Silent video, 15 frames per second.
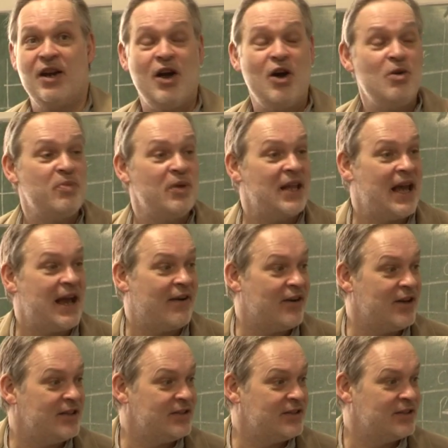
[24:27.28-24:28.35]
Global
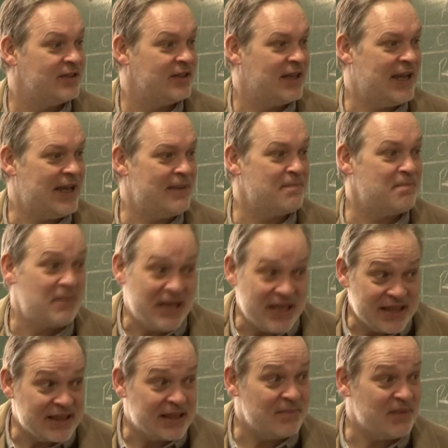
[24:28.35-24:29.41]
errors
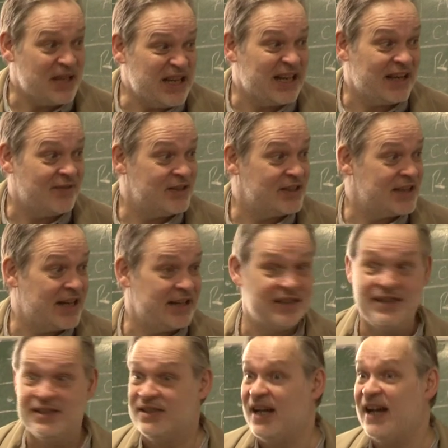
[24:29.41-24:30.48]
impede the meaning of the
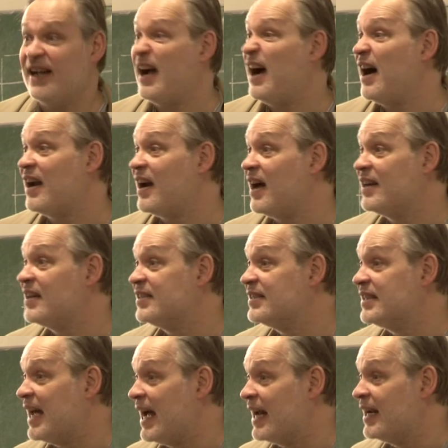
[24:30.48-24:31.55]
sentence. I can't
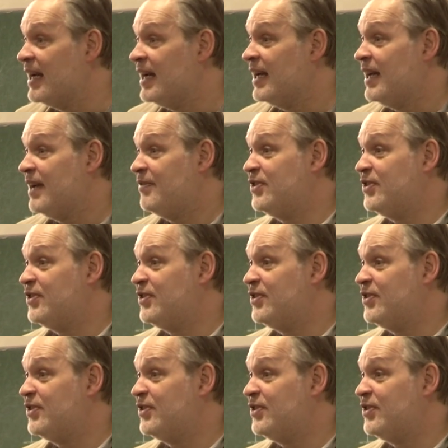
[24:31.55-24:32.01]
understand.